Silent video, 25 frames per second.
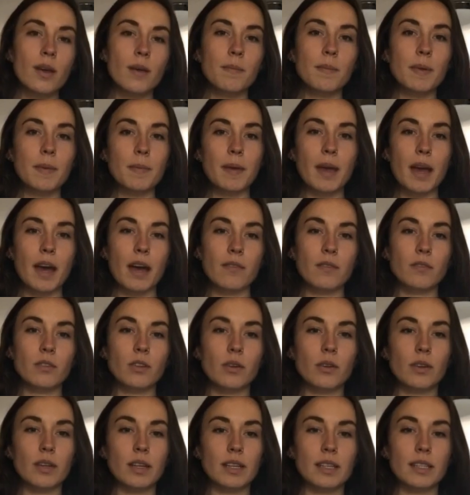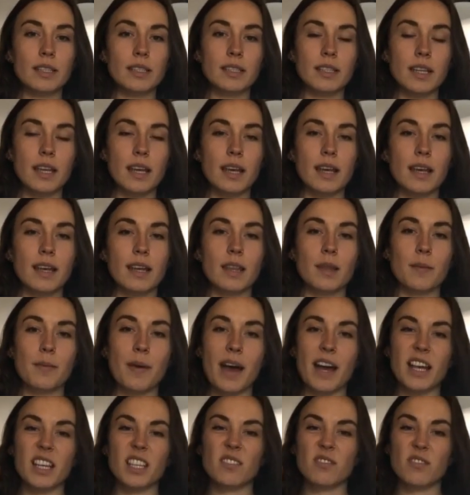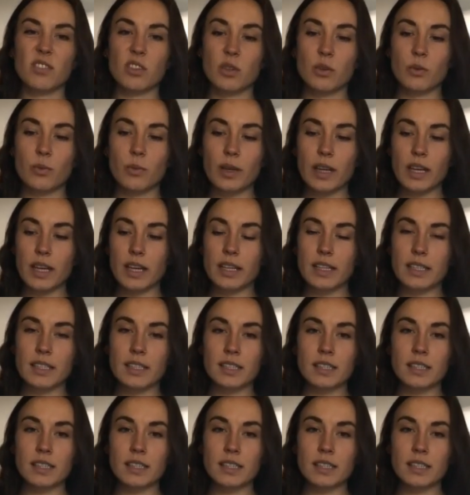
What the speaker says: maybe have noticed in the past few weeks,